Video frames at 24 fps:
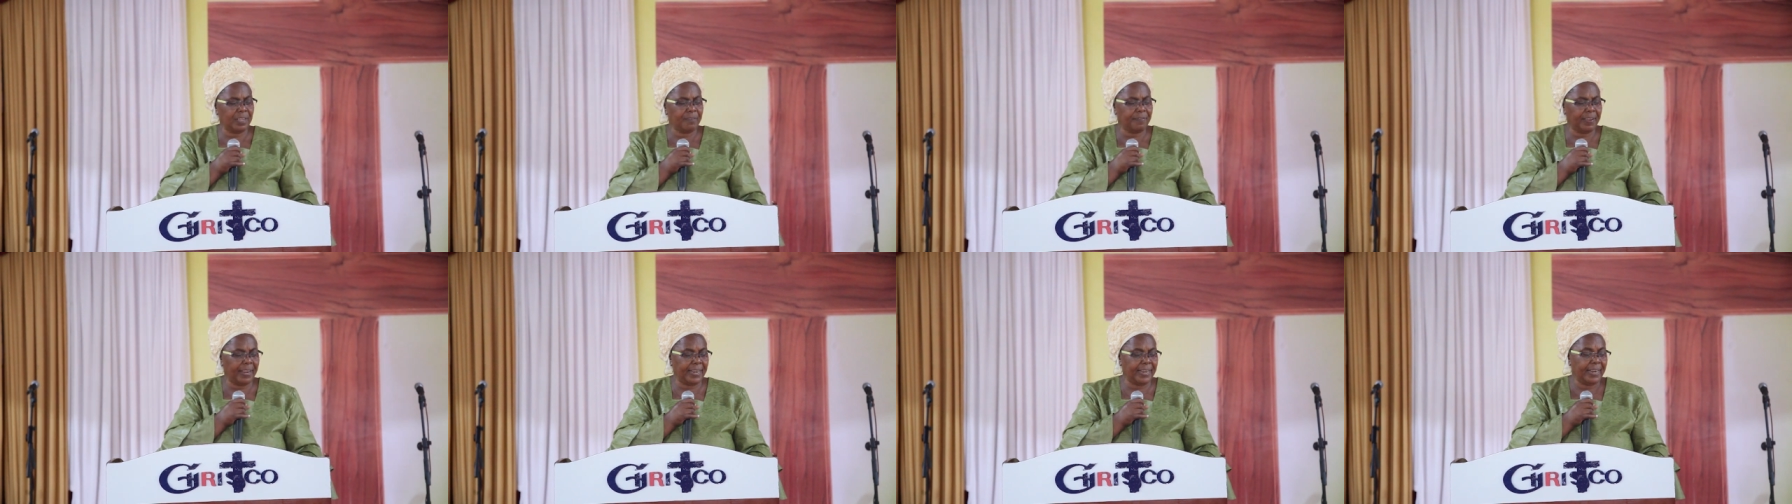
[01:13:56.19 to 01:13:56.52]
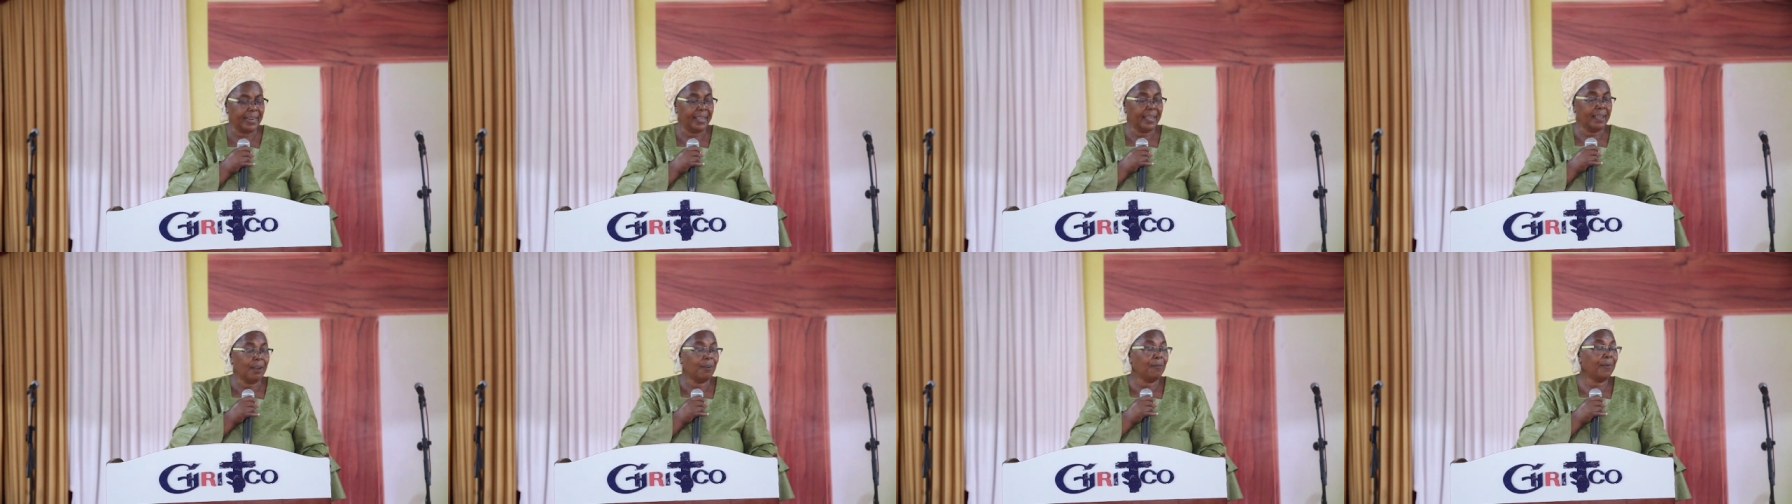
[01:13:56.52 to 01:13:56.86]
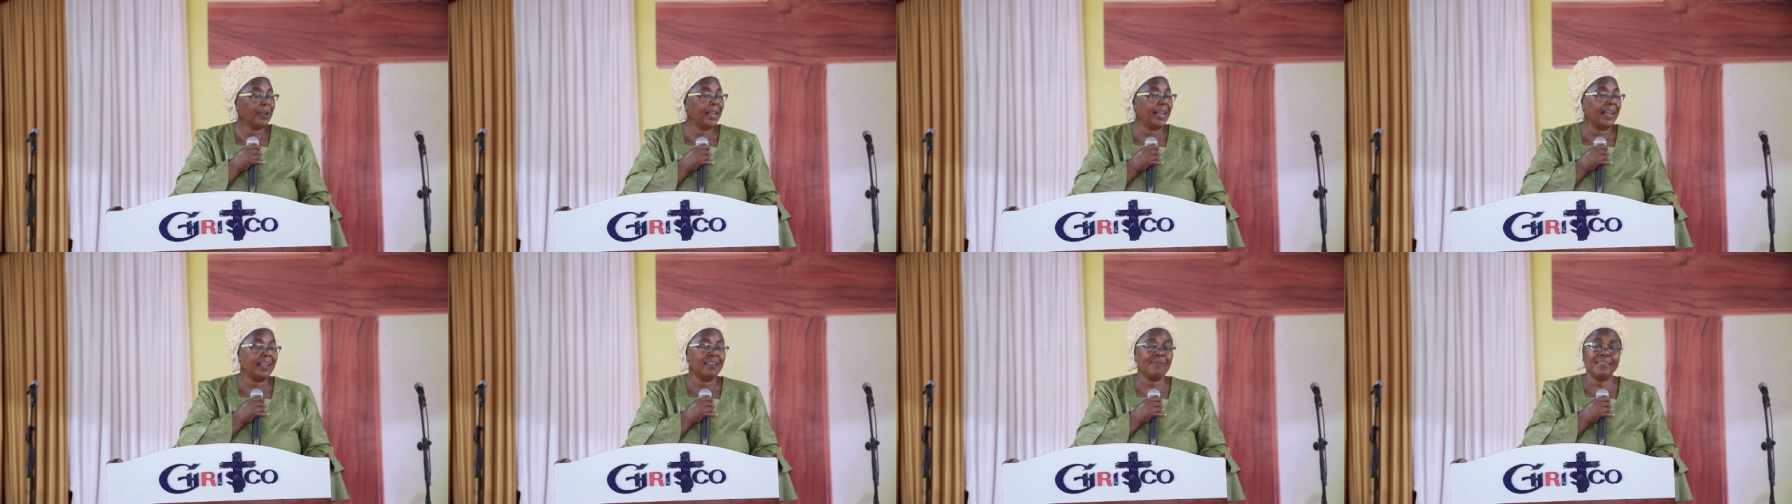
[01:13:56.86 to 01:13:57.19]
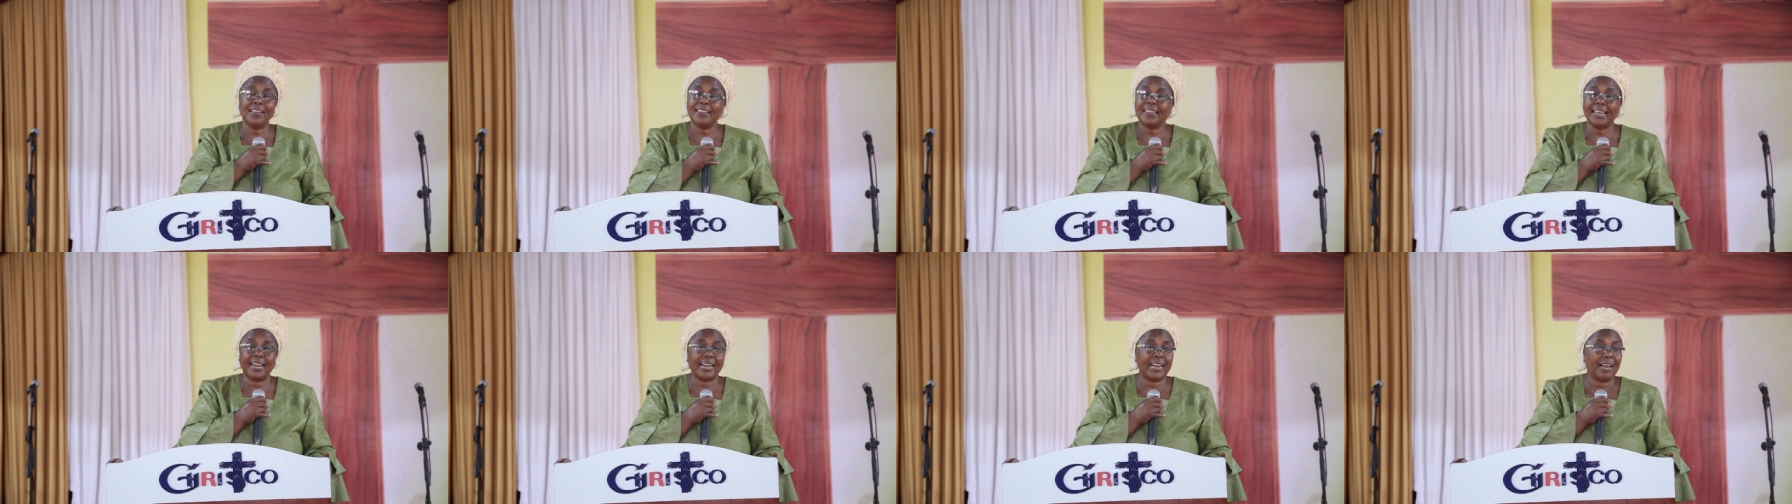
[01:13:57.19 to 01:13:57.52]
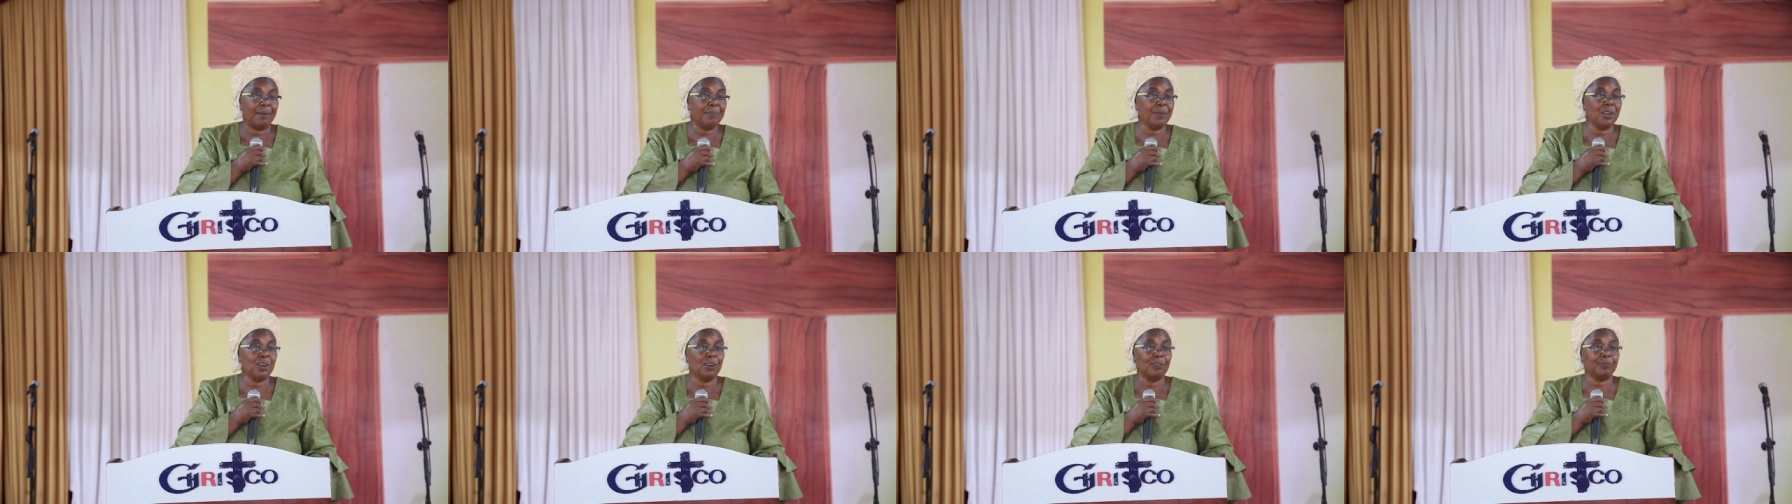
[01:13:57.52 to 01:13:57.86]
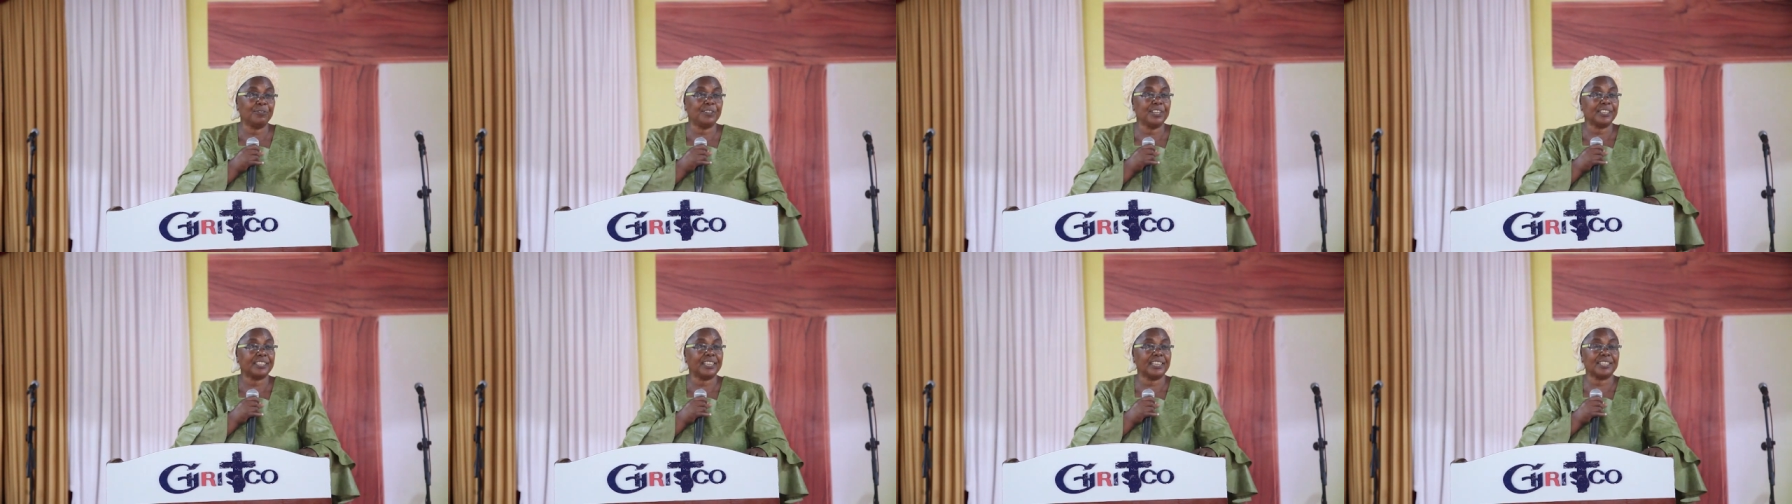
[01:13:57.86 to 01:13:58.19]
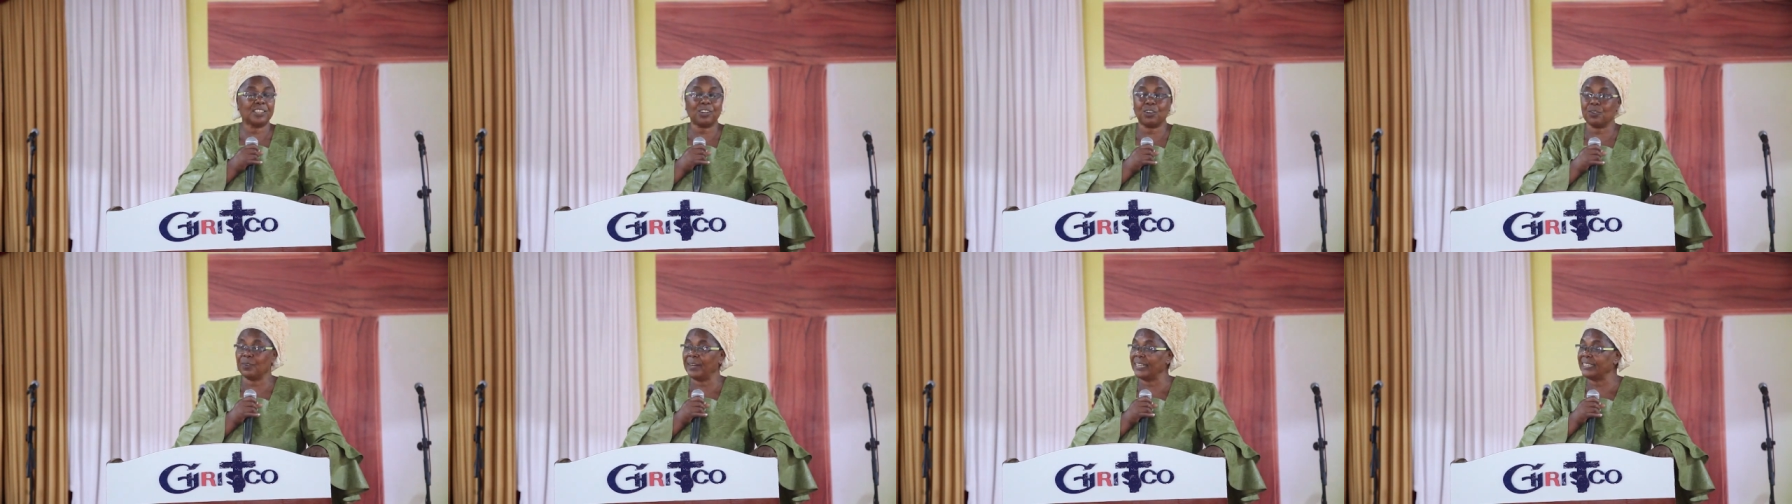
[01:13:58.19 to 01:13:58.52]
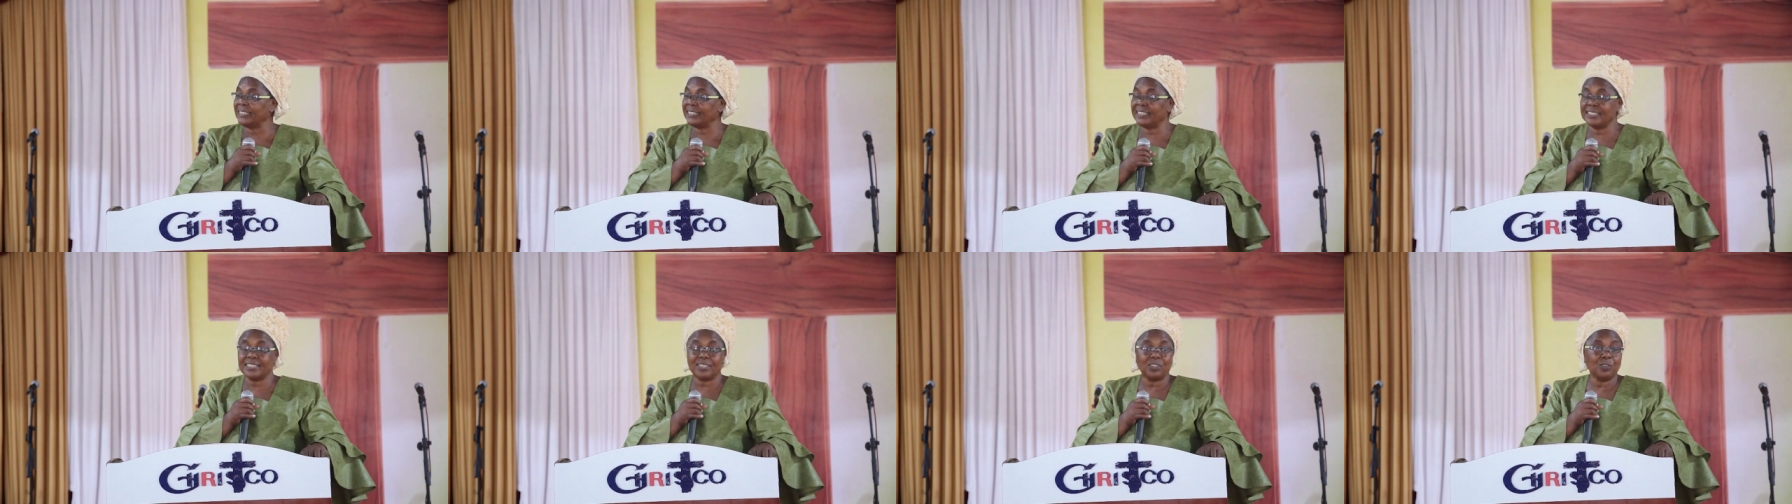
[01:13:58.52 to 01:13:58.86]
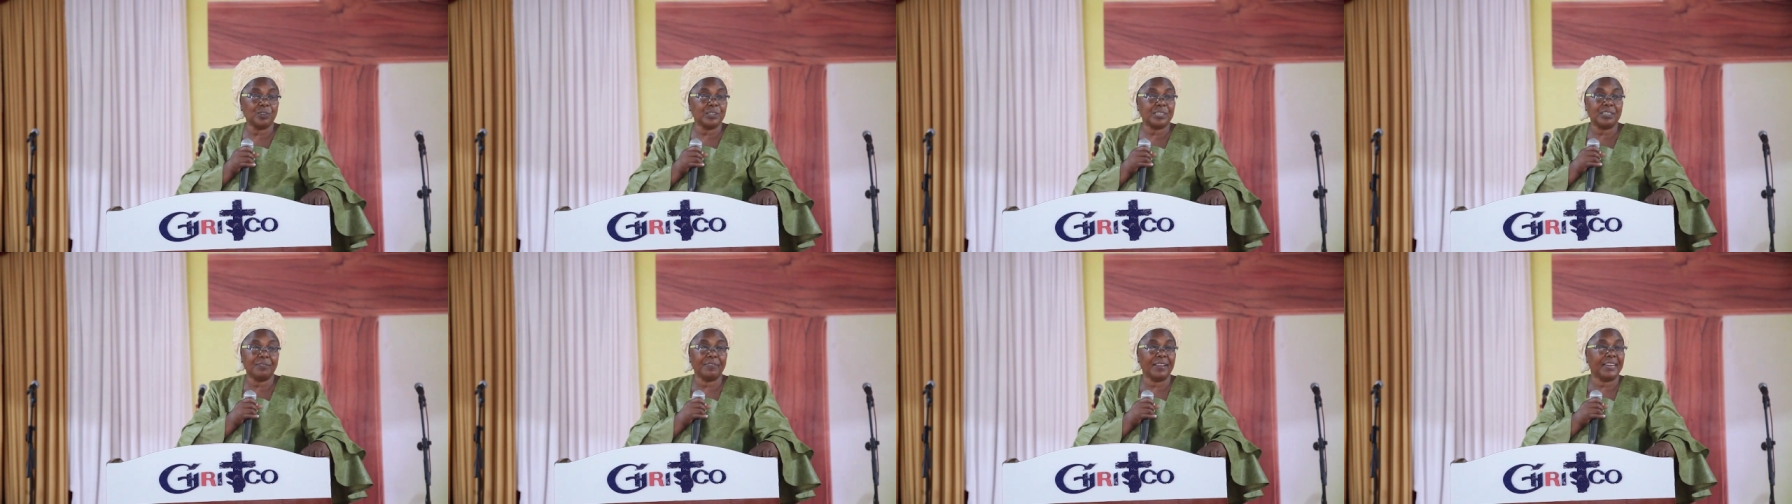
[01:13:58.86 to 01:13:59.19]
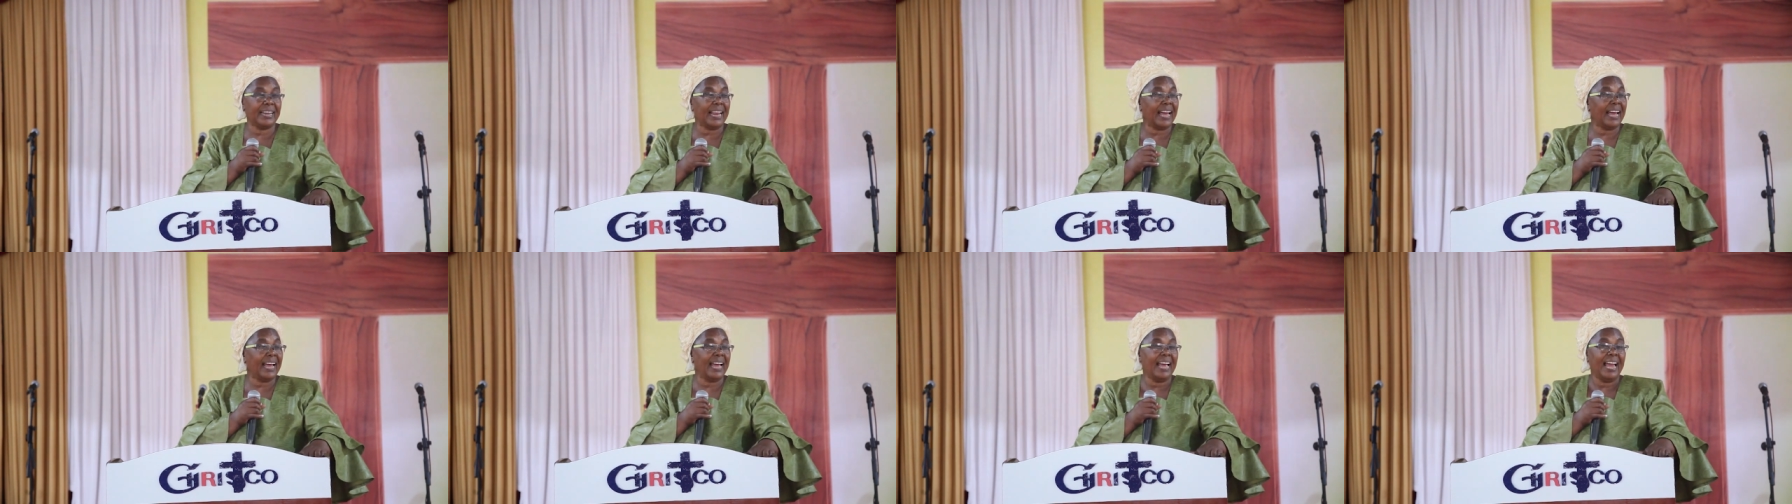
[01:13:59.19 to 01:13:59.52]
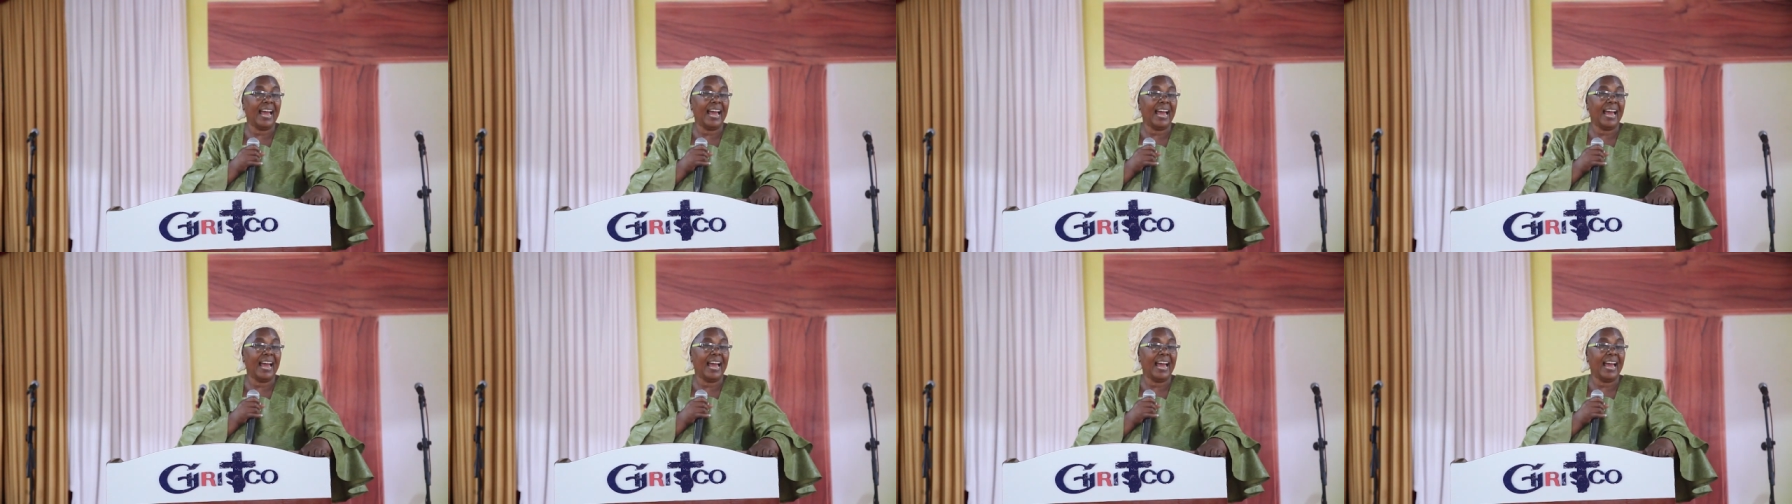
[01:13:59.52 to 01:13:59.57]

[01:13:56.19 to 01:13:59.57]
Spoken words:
even where even the coming of Jesus Christ is not even